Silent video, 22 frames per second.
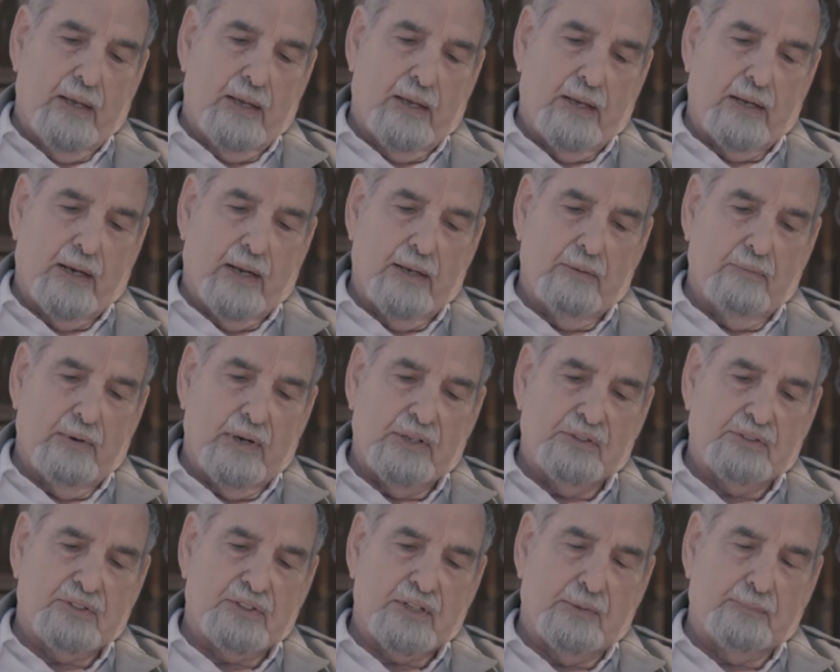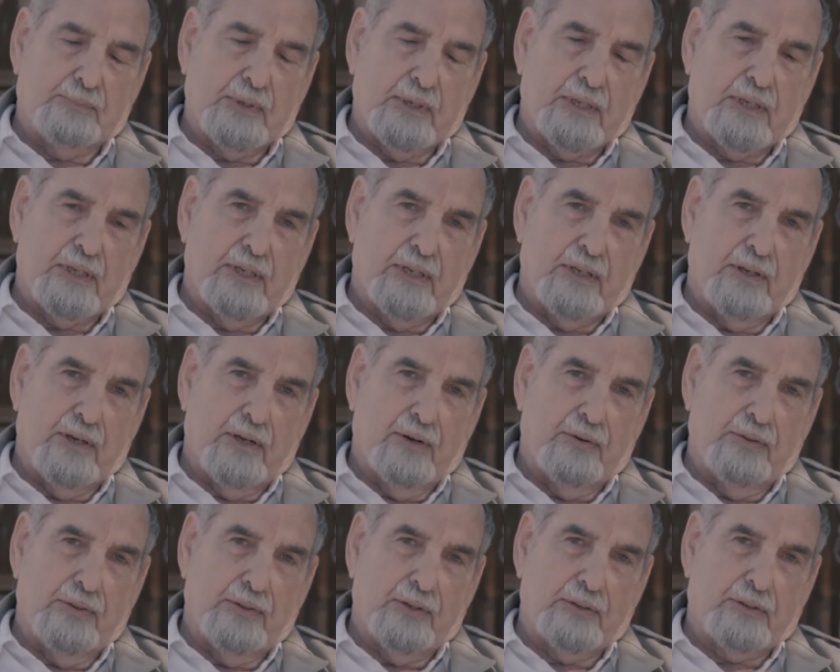And I read something in
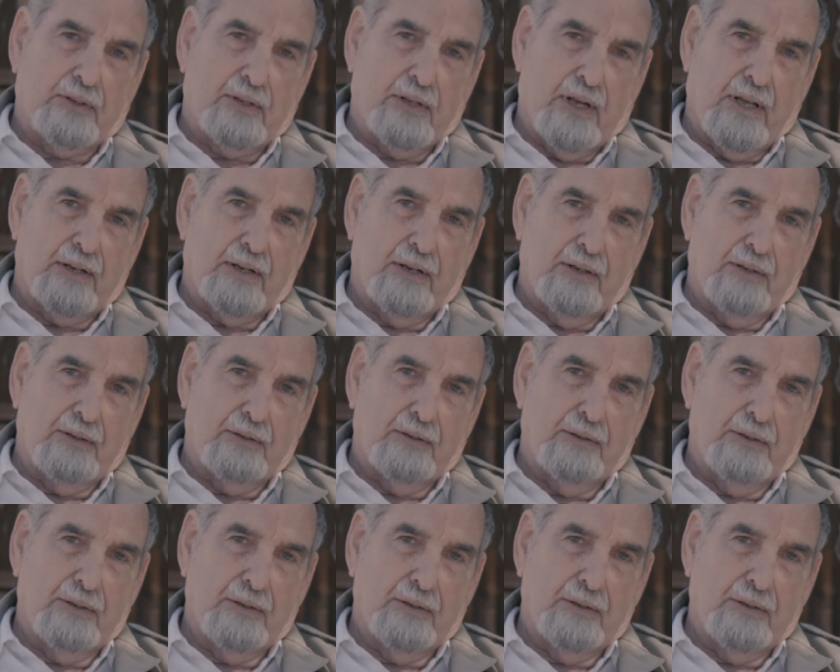here that kind of